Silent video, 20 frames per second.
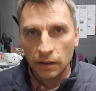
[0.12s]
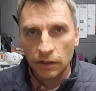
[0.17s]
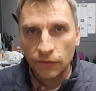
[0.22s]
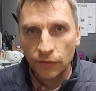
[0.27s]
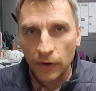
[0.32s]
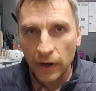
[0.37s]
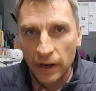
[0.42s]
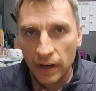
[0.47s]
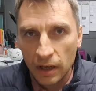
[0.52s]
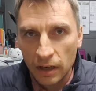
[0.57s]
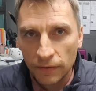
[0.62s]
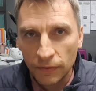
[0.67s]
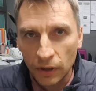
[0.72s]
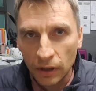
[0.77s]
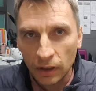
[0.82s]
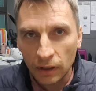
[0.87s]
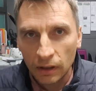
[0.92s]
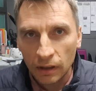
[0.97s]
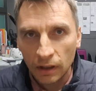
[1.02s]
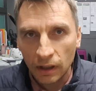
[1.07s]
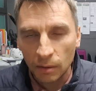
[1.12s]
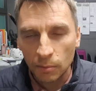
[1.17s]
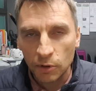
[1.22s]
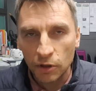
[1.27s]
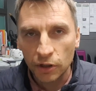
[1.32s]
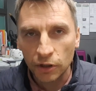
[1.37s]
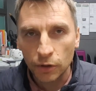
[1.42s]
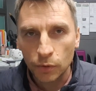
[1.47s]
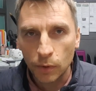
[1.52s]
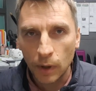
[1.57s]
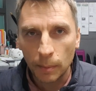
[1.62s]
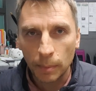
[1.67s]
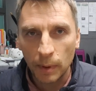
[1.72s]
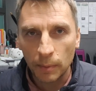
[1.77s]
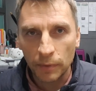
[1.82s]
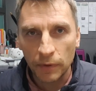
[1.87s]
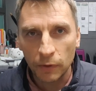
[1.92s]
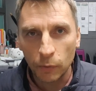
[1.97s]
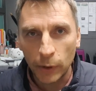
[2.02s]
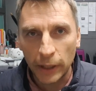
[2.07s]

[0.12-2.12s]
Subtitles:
It's Friday evening, and I'm here to wrap up the